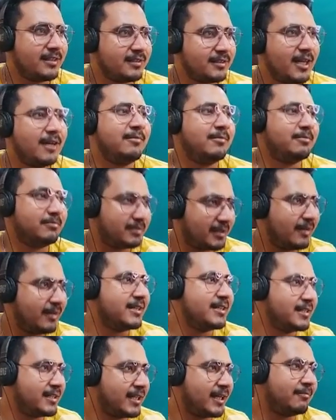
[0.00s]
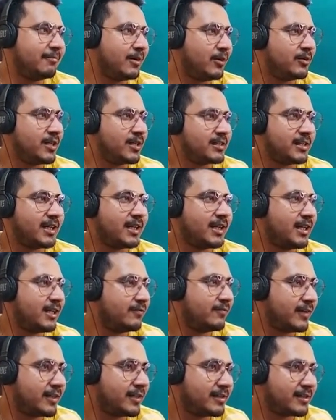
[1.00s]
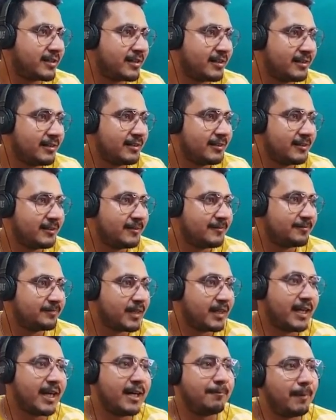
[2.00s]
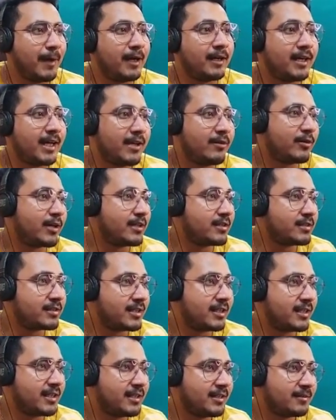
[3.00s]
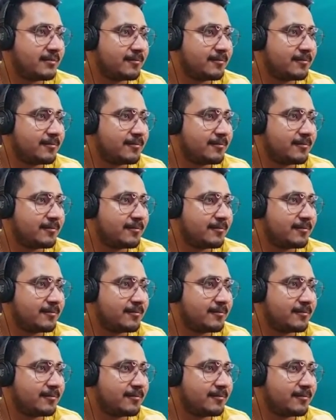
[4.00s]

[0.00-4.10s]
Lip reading: Some in some mountains there are elephants. Red panda you can see.